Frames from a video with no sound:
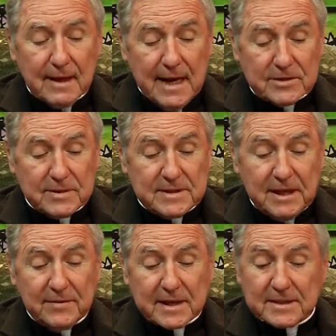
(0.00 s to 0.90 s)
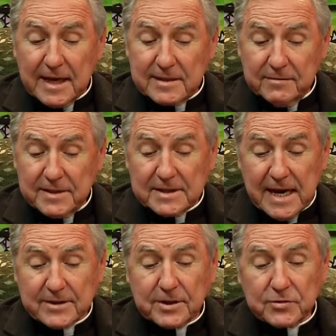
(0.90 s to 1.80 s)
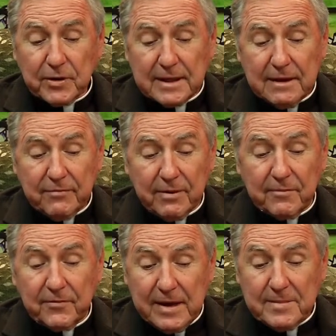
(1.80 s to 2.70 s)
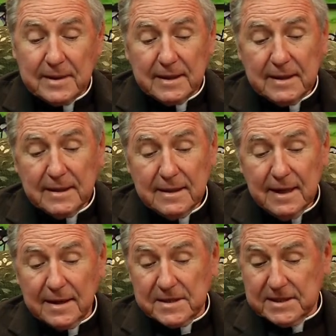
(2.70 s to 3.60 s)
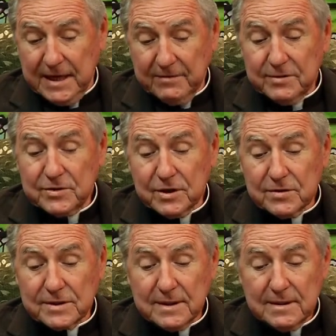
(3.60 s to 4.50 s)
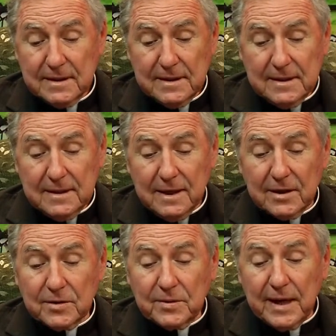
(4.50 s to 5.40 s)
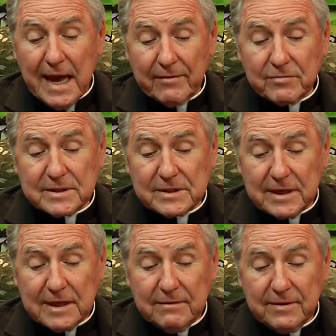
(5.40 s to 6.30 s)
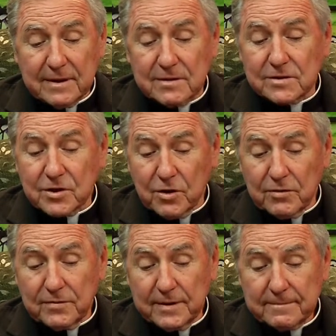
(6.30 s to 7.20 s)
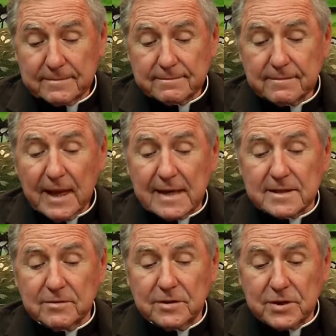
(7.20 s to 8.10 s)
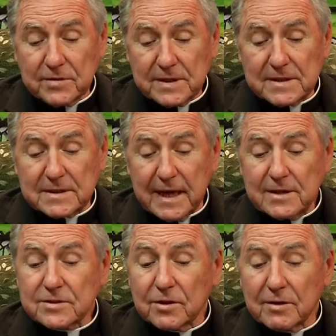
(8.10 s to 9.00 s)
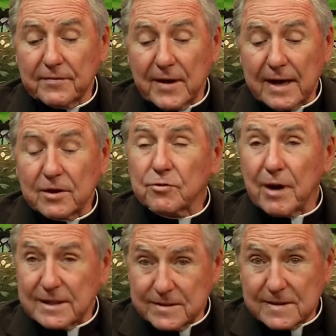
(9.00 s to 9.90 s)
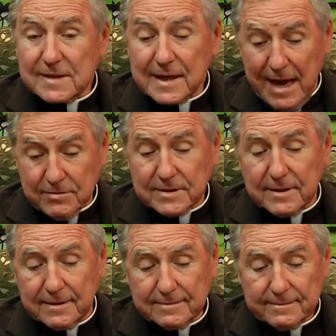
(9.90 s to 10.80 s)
has received extensive disaster training from FEMA and the state of New Jersey, including having received and served as a New Jersey State Certified Crisis Counselor.